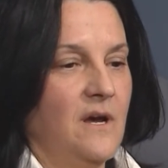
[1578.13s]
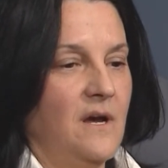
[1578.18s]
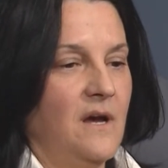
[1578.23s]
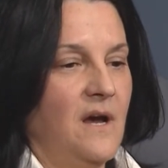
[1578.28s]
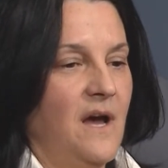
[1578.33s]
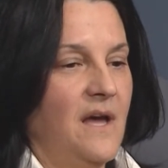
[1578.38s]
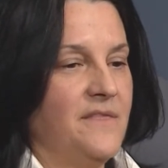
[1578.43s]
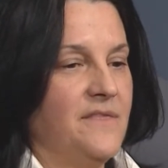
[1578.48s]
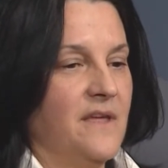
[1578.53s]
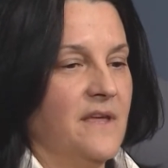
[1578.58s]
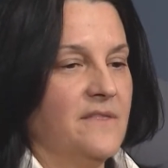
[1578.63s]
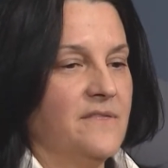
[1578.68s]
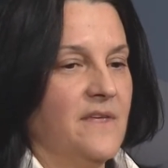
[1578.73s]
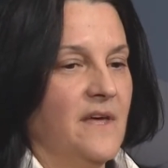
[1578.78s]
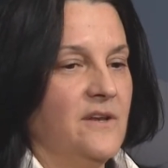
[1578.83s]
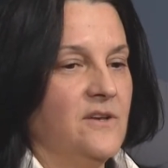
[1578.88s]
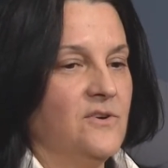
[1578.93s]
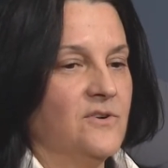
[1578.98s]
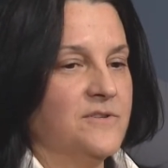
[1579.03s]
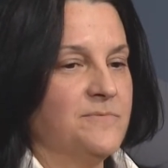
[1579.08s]
I think
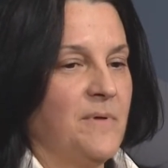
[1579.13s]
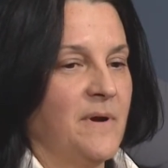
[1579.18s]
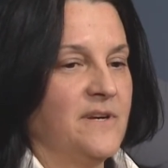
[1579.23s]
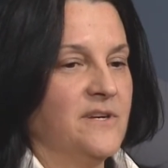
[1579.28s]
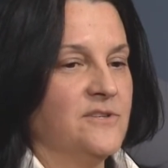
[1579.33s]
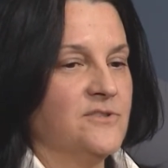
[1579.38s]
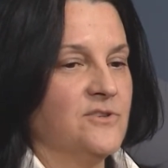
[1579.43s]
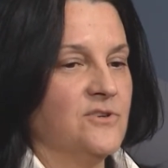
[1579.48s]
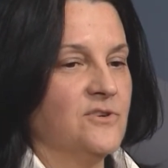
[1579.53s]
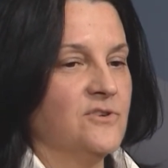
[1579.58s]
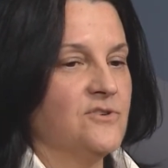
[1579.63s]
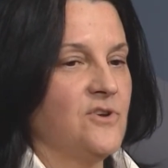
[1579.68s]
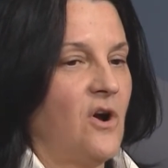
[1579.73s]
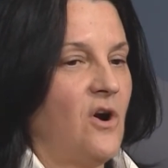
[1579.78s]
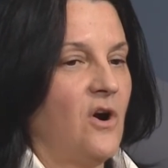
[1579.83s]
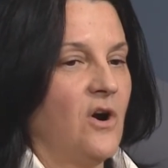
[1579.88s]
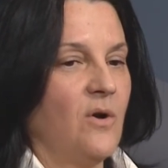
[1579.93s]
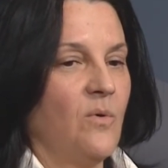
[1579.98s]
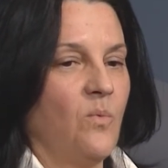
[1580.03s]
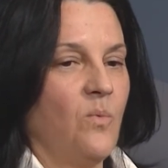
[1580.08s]
that nurse practitioners
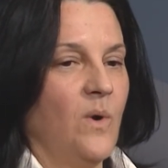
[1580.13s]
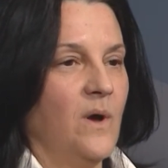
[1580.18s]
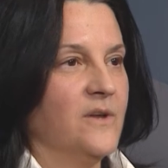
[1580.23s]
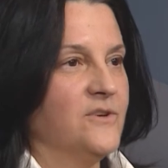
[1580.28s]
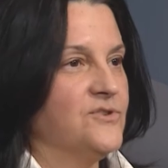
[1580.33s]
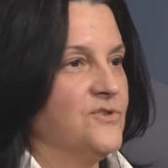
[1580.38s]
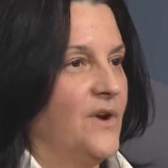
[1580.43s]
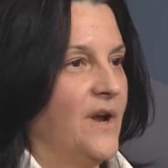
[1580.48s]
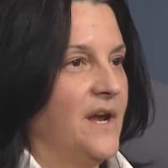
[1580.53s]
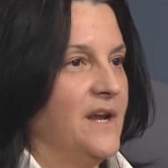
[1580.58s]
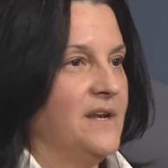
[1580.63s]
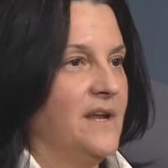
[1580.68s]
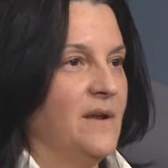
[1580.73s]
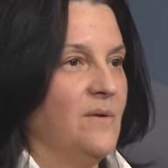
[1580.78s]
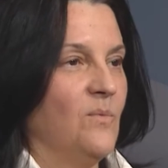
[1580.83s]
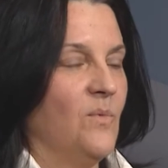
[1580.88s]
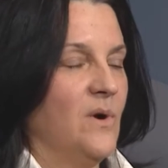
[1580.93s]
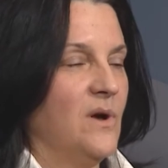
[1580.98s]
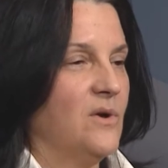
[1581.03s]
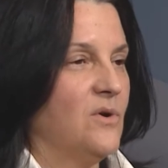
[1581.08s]
are well trained
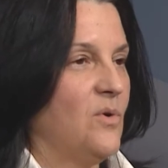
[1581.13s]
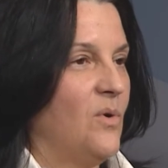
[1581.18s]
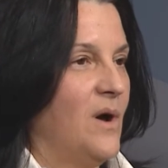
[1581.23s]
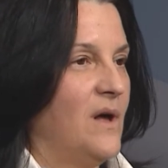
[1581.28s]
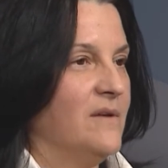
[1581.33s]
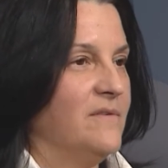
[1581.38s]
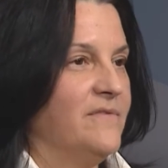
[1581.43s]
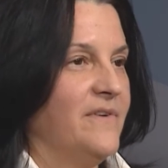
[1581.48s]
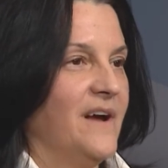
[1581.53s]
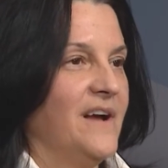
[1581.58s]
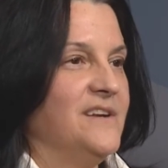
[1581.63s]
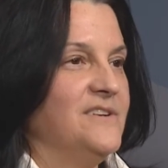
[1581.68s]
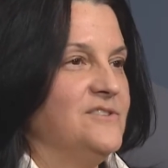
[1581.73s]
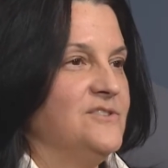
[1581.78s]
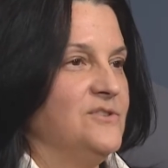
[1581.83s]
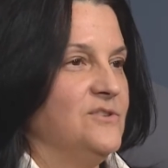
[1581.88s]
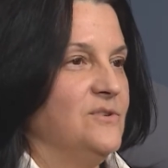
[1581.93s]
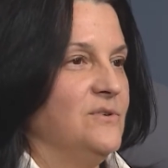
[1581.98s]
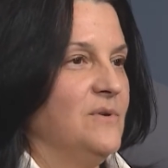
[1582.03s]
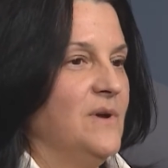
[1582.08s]
and well qualified
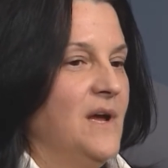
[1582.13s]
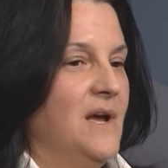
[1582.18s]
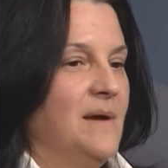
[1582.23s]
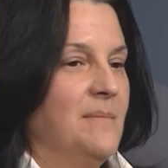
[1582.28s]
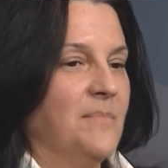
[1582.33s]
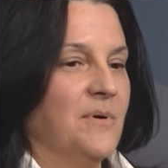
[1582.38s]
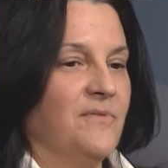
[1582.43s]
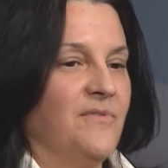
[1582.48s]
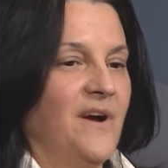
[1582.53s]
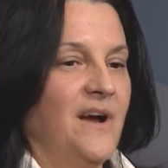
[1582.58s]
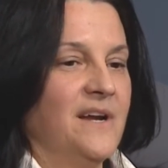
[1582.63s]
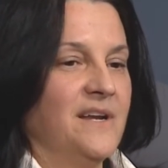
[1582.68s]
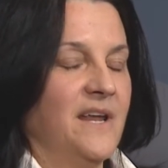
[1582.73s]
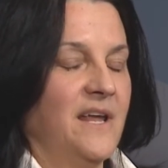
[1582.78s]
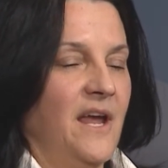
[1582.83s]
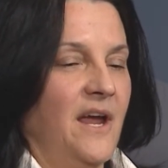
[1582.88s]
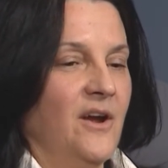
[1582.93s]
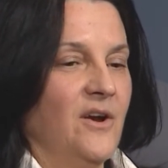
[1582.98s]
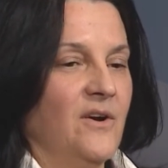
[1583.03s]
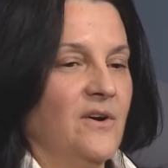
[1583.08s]
to provide
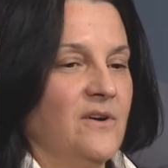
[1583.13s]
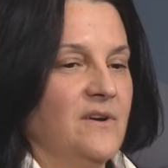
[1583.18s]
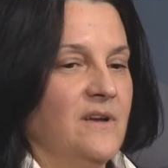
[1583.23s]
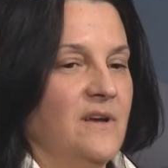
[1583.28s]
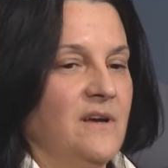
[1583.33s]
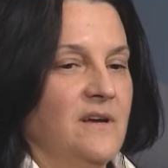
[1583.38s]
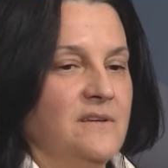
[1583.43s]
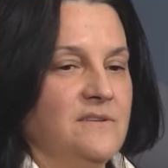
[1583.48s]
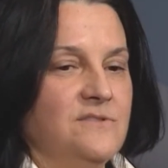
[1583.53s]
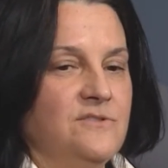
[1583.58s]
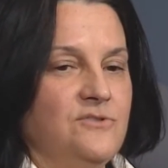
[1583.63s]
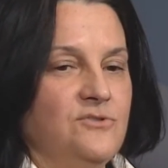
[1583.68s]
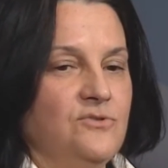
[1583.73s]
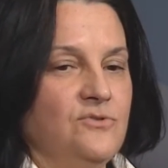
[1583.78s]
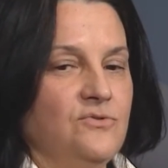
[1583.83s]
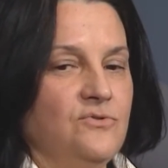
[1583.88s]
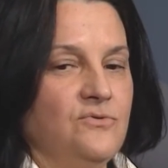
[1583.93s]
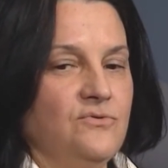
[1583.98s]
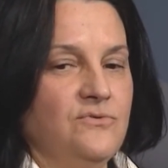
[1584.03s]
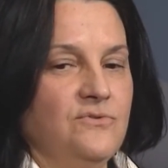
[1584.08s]
care
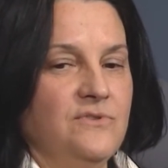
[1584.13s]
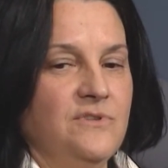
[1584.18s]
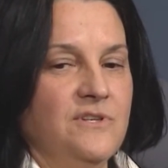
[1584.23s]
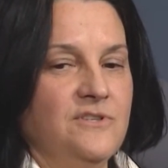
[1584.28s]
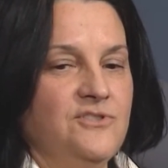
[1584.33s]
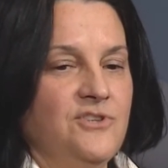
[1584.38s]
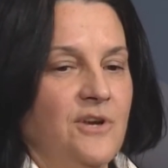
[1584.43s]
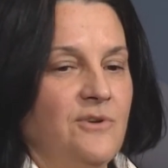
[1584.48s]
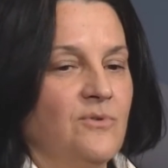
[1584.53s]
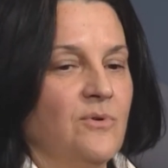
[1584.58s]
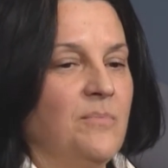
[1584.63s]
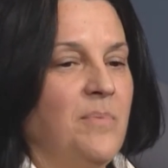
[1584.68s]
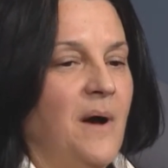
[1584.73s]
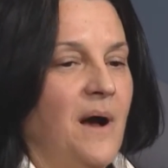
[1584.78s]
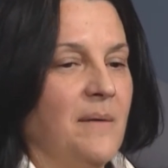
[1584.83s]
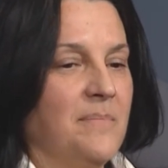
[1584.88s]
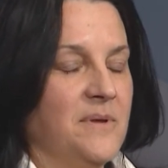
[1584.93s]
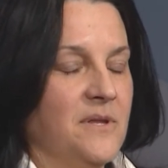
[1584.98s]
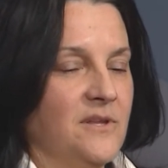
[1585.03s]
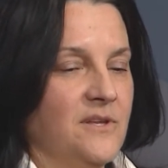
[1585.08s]
to the general
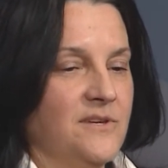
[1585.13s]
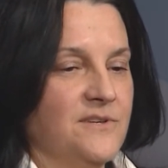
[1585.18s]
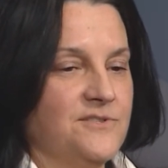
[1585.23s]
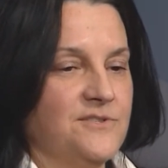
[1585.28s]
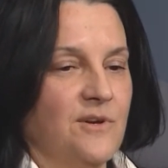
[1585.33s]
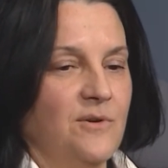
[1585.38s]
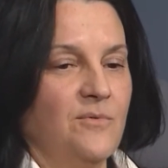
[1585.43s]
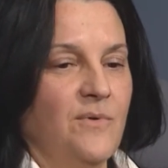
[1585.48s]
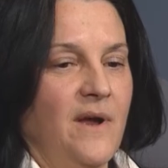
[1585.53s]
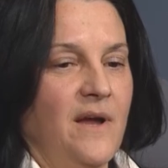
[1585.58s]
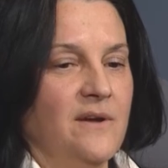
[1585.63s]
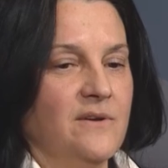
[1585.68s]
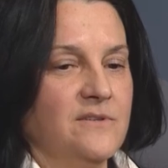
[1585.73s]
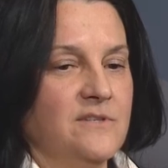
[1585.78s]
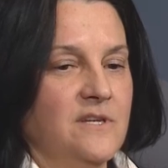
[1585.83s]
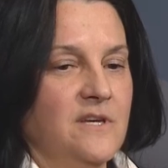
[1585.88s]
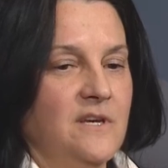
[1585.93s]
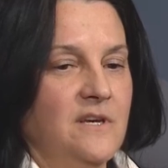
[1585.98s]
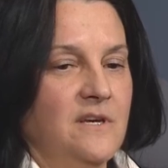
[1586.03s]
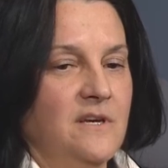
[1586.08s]
populace
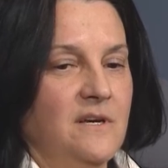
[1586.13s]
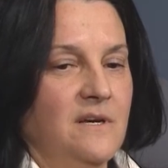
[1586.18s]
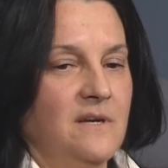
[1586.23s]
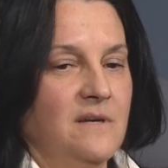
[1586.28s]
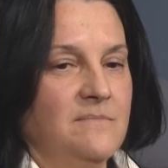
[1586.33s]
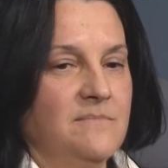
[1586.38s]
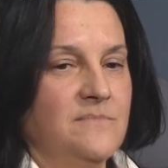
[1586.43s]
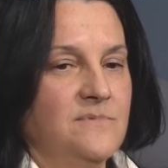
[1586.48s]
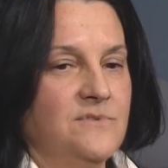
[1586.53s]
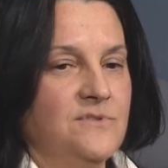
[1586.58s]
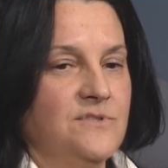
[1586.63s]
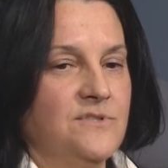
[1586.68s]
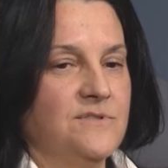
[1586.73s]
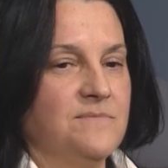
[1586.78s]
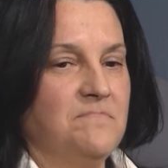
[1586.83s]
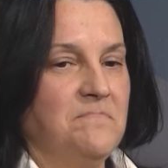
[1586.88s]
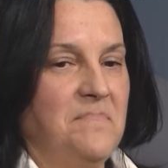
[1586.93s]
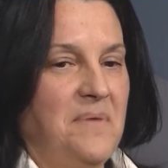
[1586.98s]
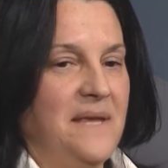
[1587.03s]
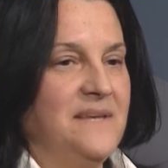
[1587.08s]
around
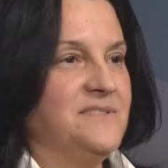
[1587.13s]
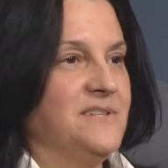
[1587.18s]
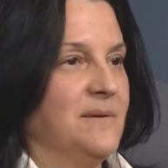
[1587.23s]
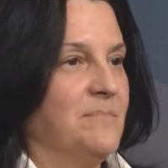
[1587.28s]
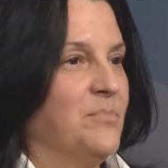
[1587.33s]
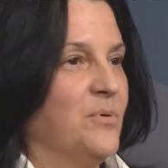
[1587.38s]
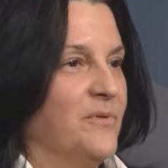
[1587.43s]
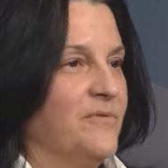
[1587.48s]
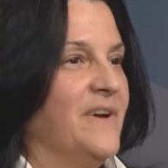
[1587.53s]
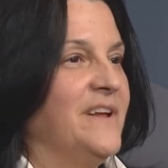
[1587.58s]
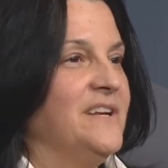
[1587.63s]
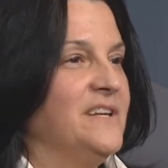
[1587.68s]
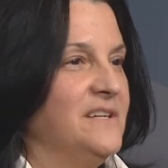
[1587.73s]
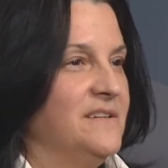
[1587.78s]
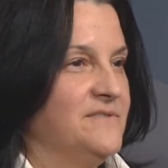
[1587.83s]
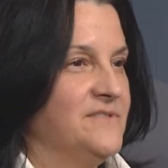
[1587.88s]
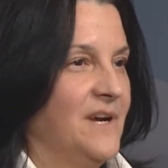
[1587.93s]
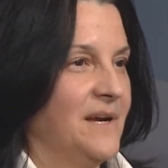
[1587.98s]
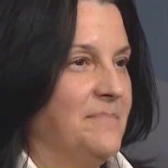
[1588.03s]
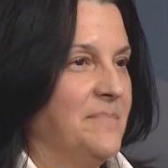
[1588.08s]
just basic
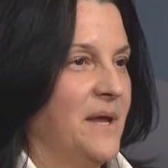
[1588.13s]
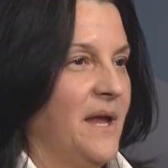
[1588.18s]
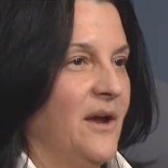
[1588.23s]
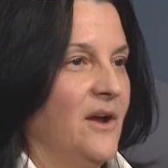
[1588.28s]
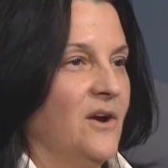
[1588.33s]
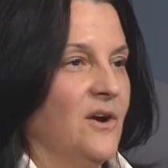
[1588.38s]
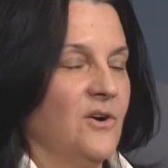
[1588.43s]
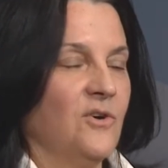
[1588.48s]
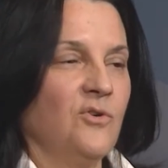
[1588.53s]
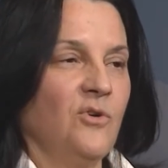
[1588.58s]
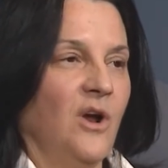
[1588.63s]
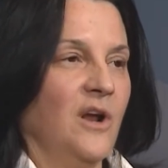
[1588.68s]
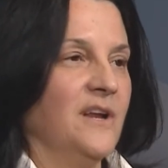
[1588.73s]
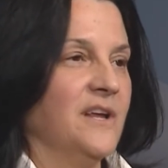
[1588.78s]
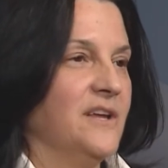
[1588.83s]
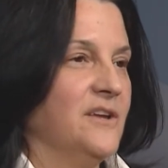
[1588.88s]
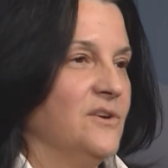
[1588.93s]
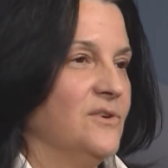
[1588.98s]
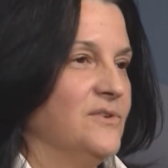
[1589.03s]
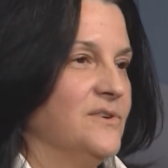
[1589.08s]
preventative type care,
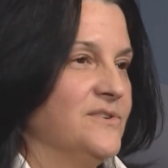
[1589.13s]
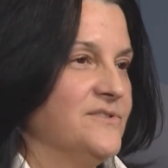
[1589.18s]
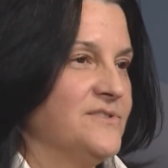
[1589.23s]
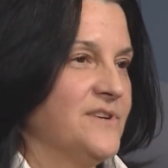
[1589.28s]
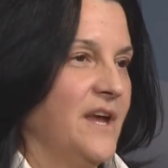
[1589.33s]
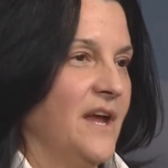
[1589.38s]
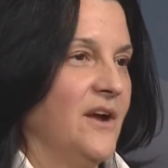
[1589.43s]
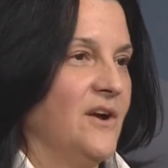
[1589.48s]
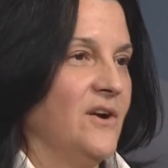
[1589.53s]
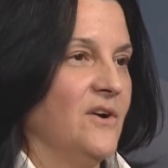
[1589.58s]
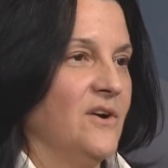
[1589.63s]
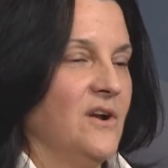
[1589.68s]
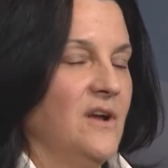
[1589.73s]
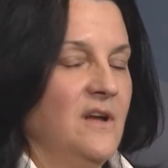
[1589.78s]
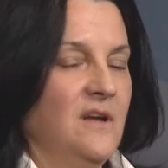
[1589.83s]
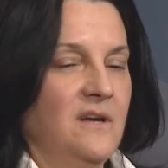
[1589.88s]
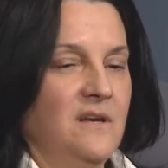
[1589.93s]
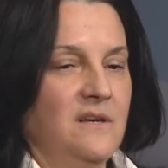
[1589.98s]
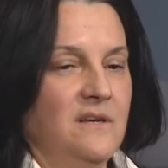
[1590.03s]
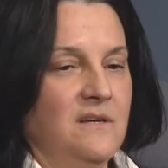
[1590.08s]
chronic illness care,
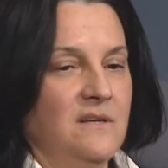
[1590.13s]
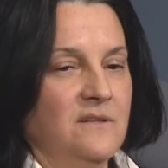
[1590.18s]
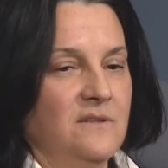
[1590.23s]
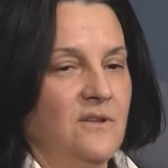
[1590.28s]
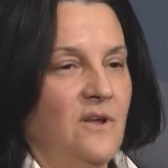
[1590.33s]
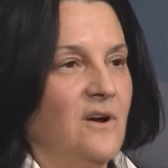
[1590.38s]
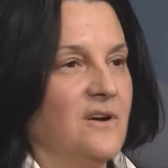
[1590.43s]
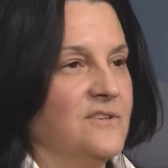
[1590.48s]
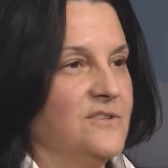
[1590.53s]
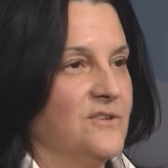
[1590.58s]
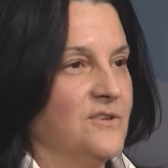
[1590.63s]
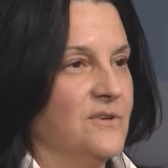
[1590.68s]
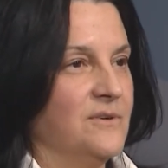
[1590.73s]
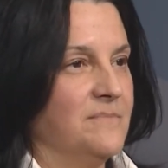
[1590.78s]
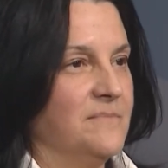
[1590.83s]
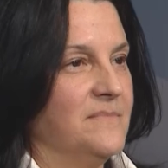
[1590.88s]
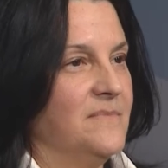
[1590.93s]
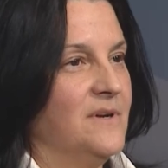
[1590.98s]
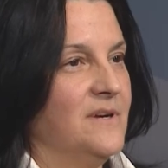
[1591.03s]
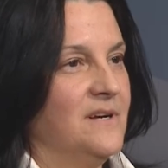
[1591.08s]

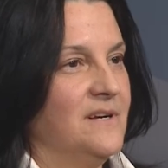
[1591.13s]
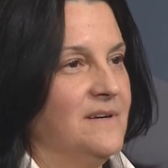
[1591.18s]
long-term